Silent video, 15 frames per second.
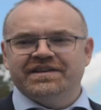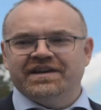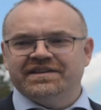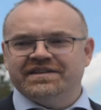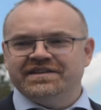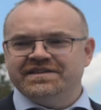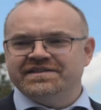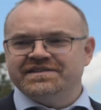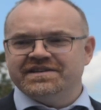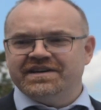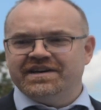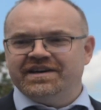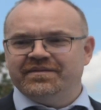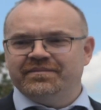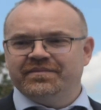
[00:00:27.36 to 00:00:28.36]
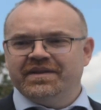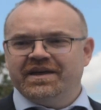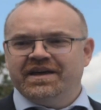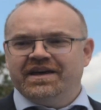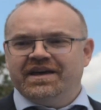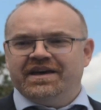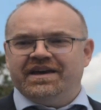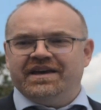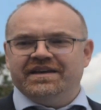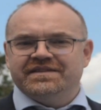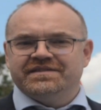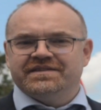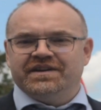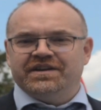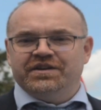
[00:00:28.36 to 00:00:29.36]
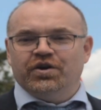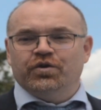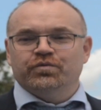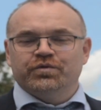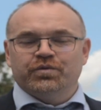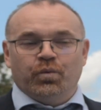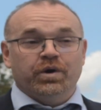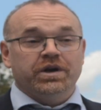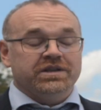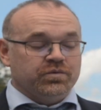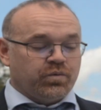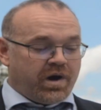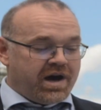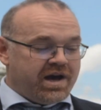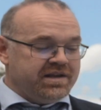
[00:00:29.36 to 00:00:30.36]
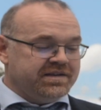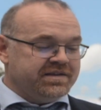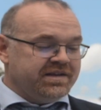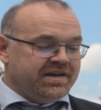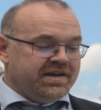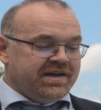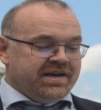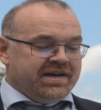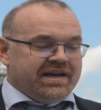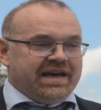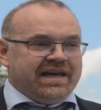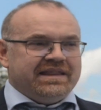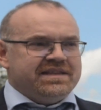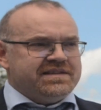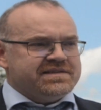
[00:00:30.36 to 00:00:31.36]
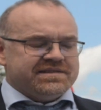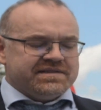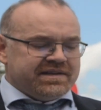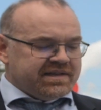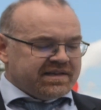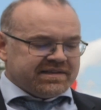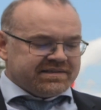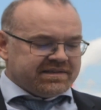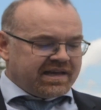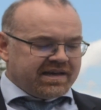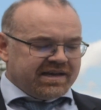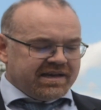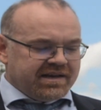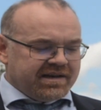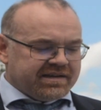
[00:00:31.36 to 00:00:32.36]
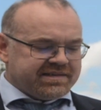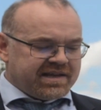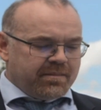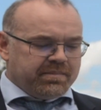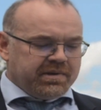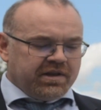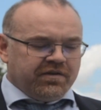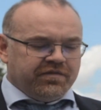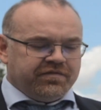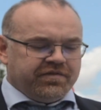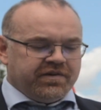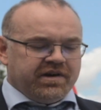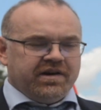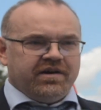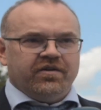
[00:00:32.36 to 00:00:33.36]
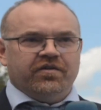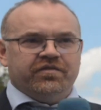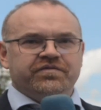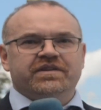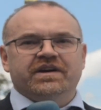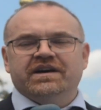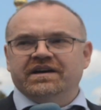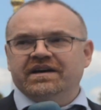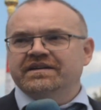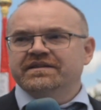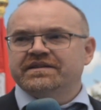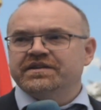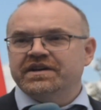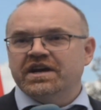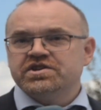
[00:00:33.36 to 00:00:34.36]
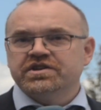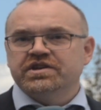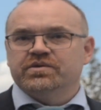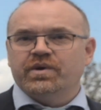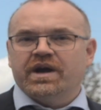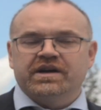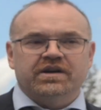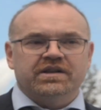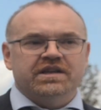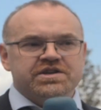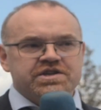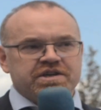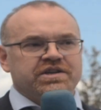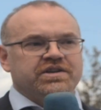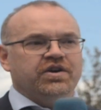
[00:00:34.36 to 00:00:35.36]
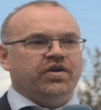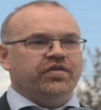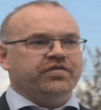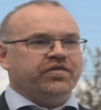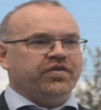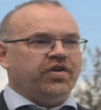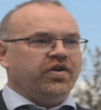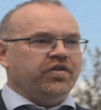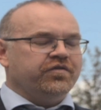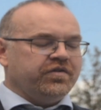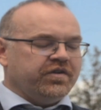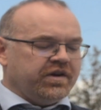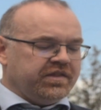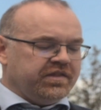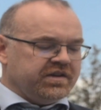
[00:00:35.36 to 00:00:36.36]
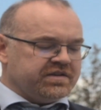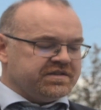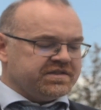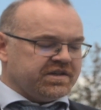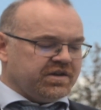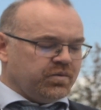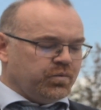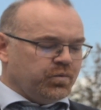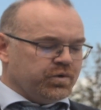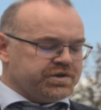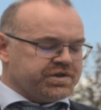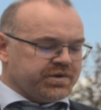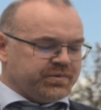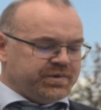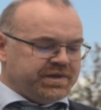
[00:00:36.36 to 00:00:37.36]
That is, uh, is uh, known worldwide and this is an uh, example of, uh, of uh, international recognition of, of uh, this uh, water